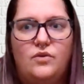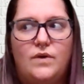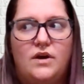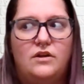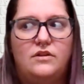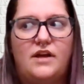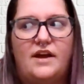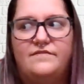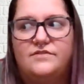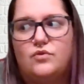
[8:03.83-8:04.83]
well,
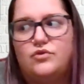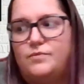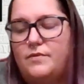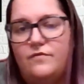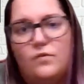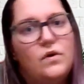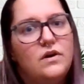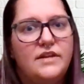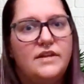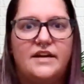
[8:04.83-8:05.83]
I've told you
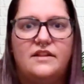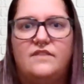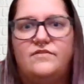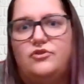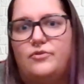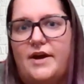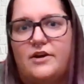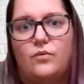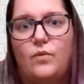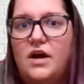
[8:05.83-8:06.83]
before, like, I love you no
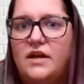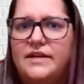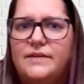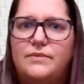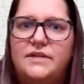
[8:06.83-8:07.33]
matter what, like,